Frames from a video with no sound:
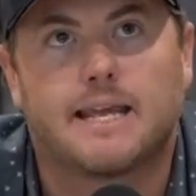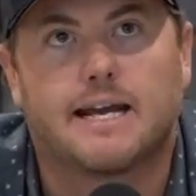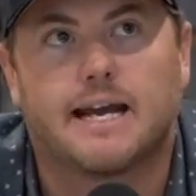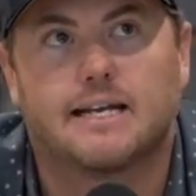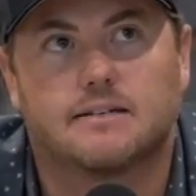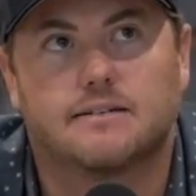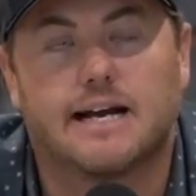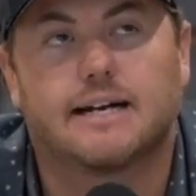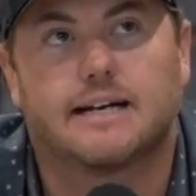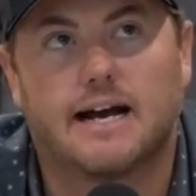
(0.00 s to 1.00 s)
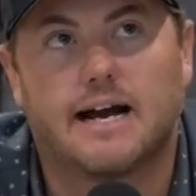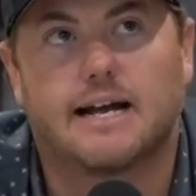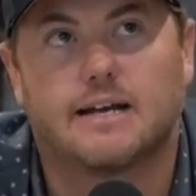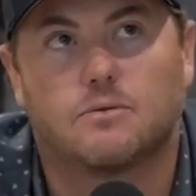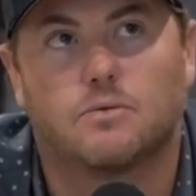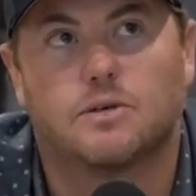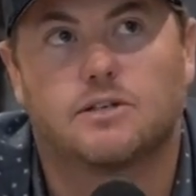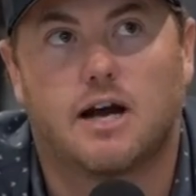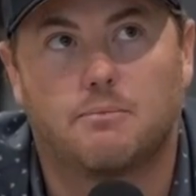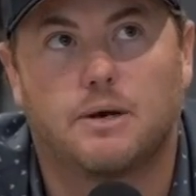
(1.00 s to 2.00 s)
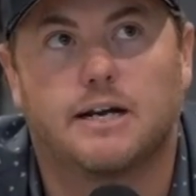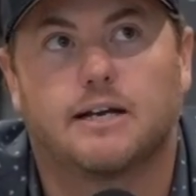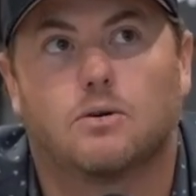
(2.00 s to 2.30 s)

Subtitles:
And that guy was operating an